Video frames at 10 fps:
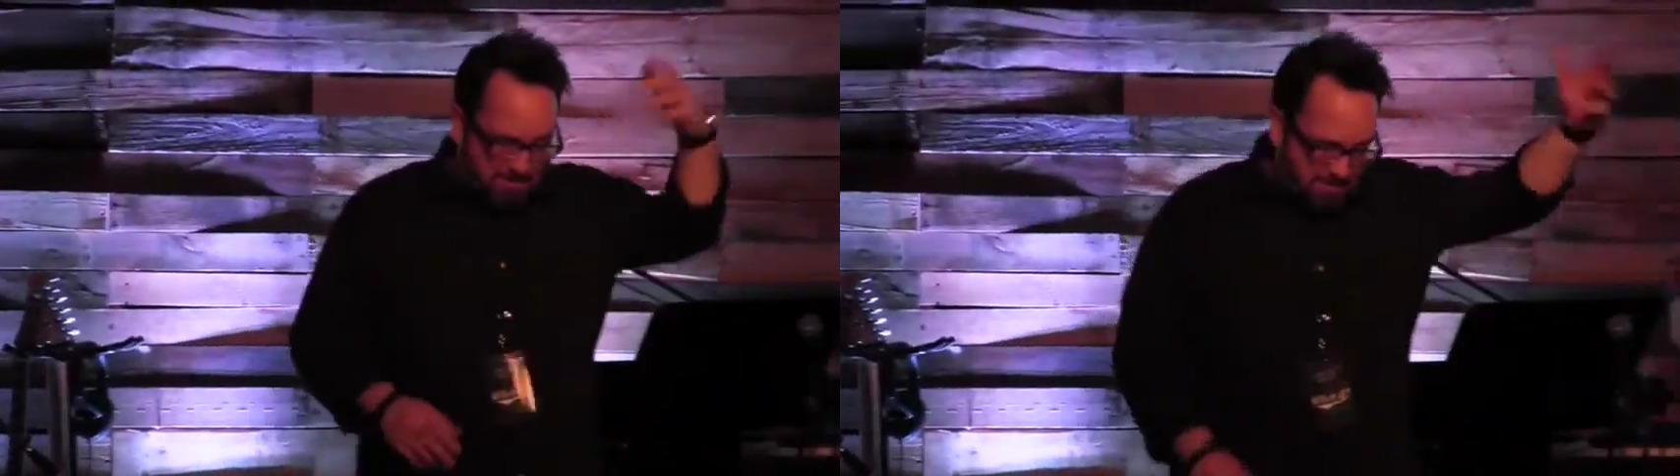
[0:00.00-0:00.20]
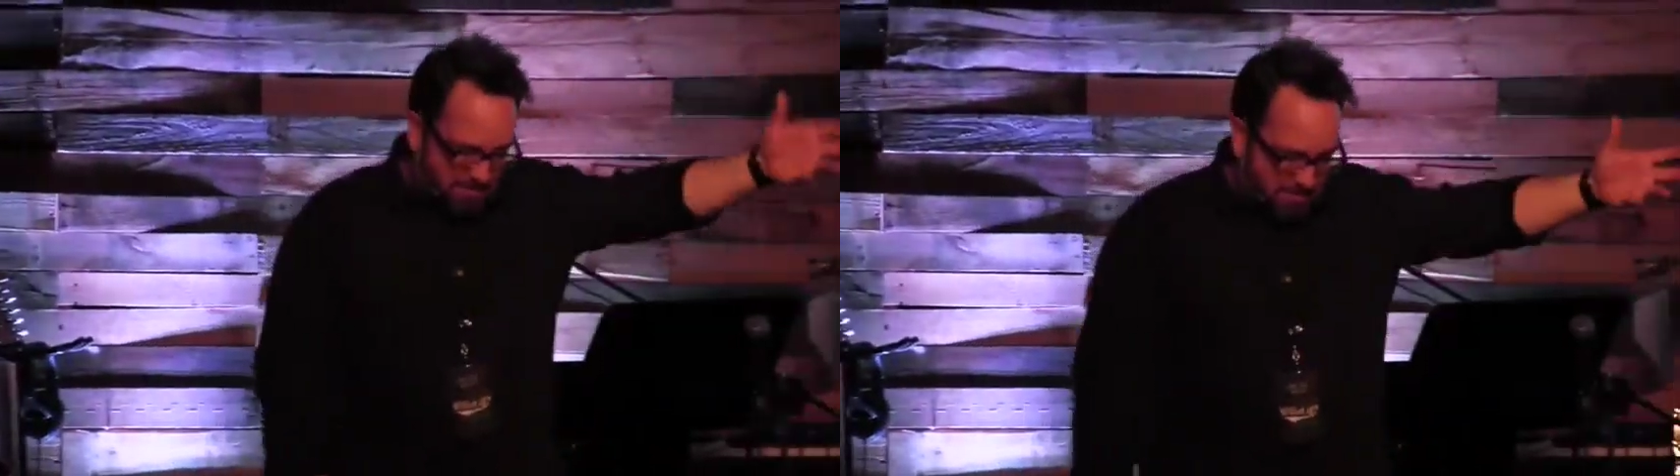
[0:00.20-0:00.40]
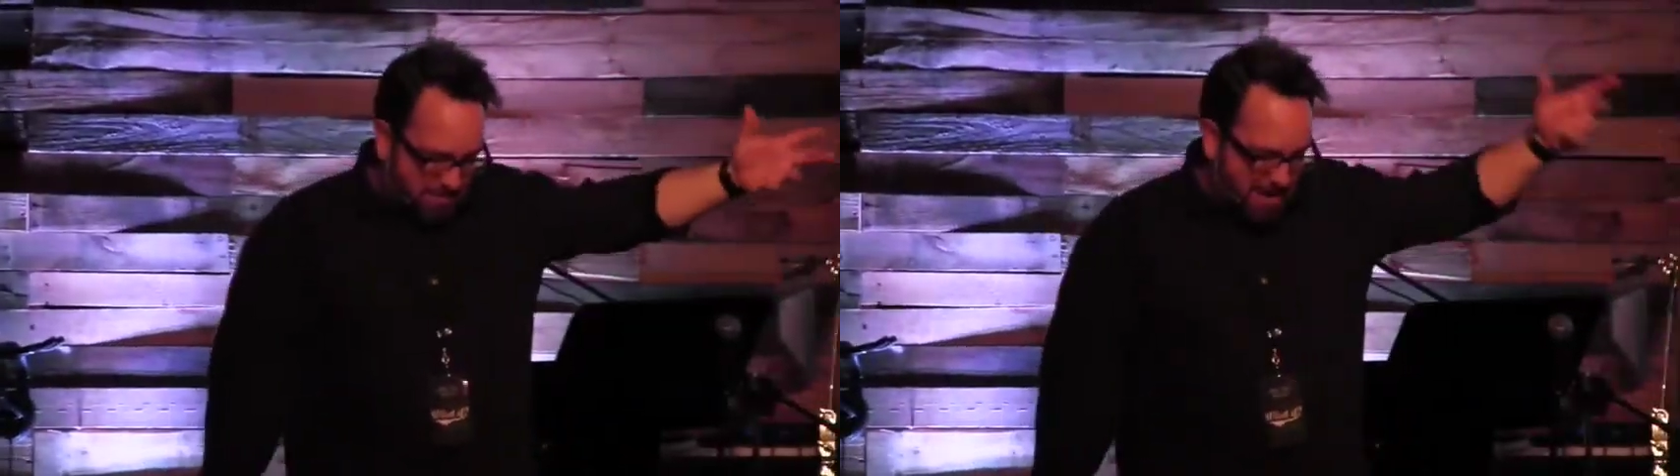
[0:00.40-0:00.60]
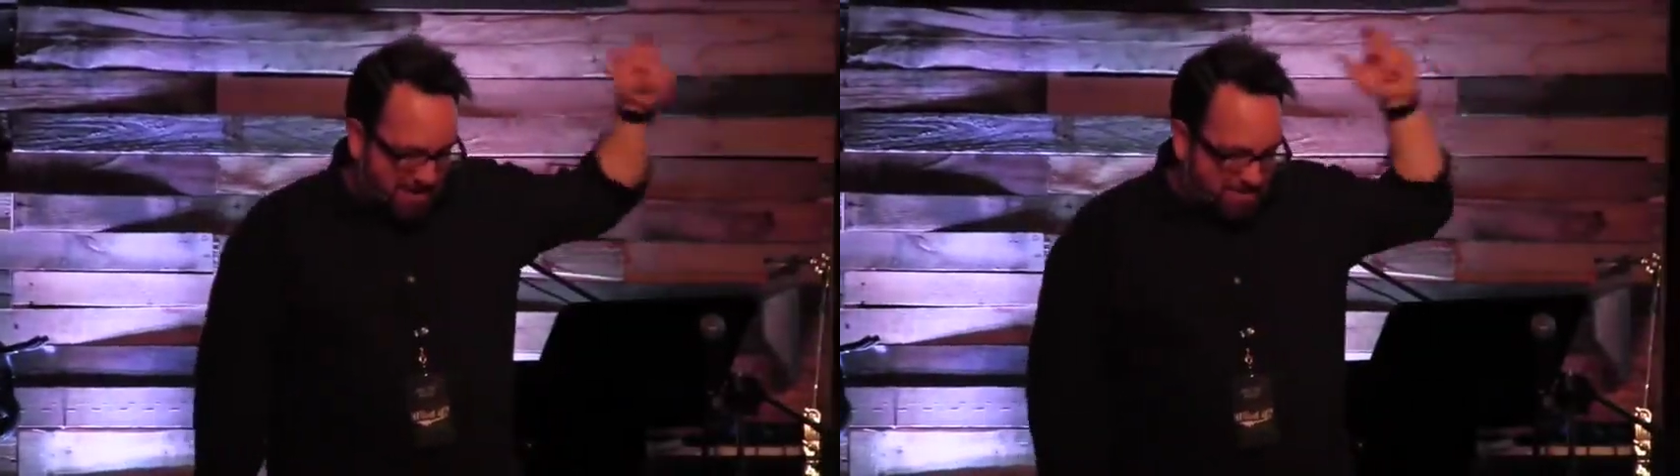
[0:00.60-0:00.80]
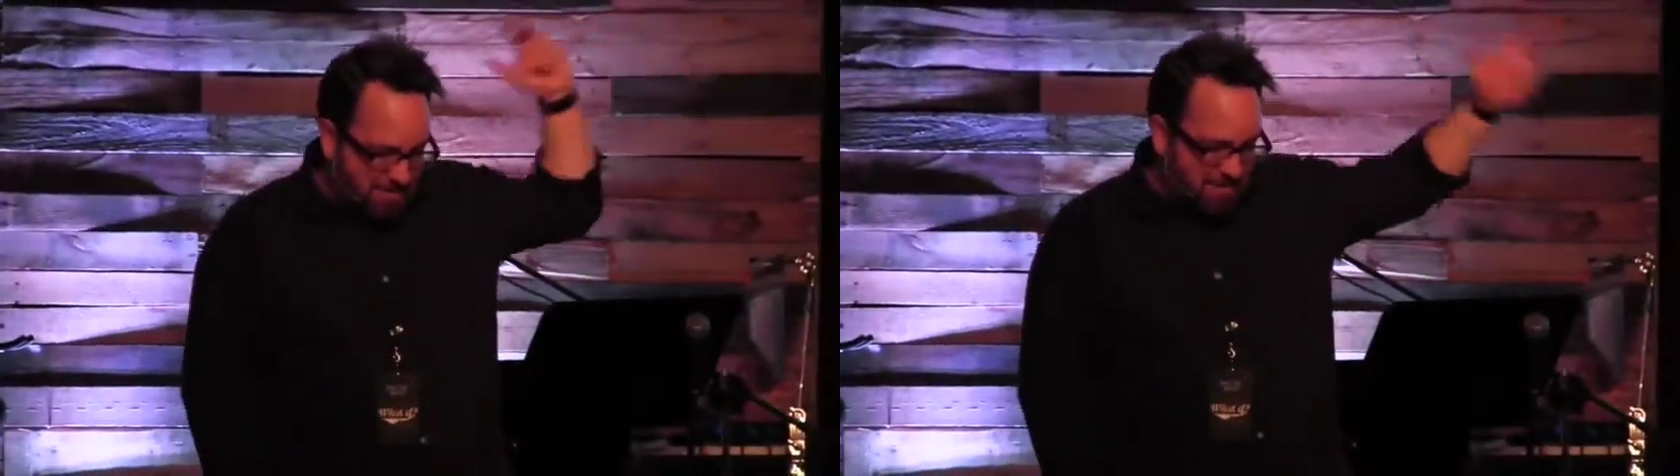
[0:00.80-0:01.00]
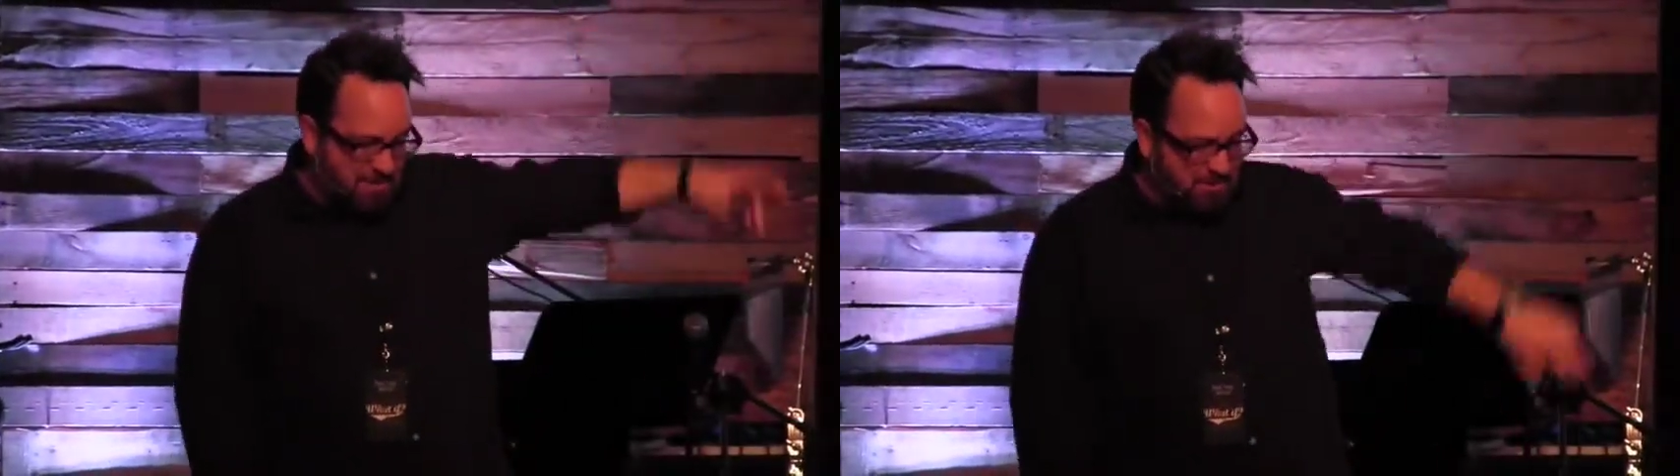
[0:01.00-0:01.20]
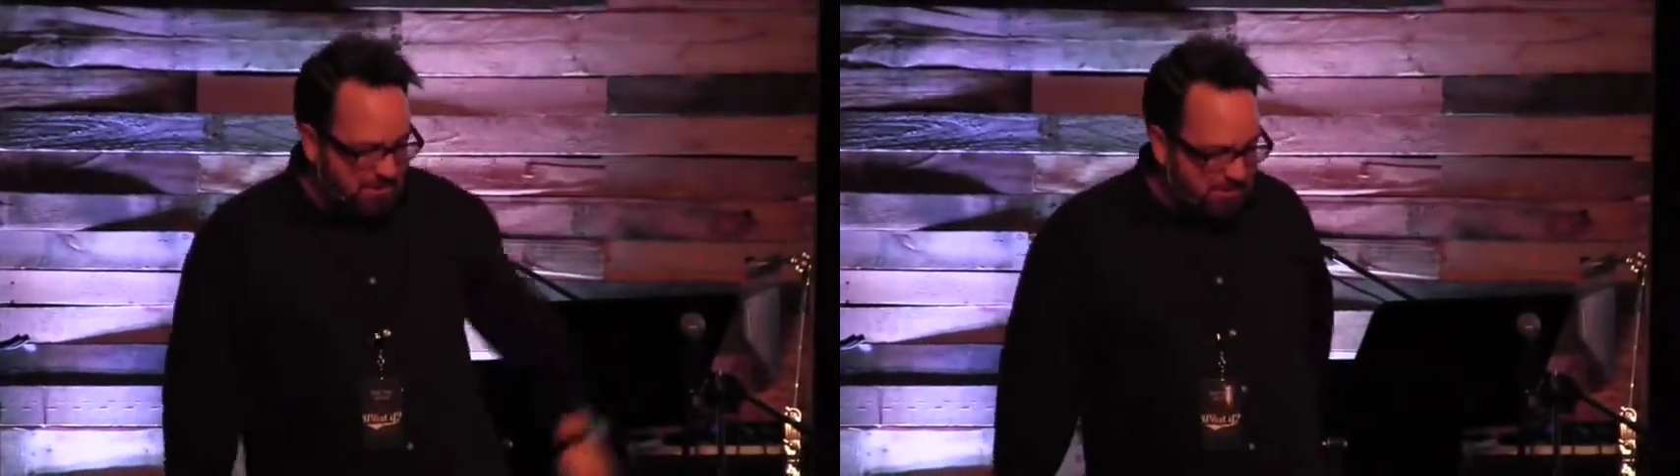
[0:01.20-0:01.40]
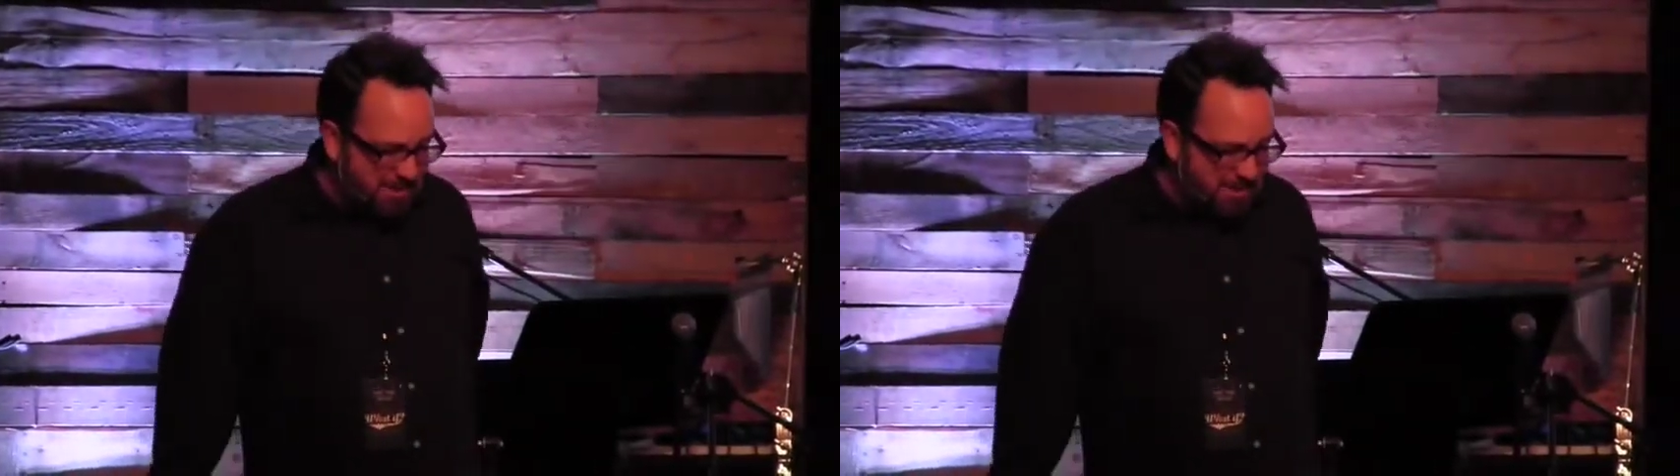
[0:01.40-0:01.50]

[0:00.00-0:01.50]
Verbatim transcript: we were pastoring in Michigan.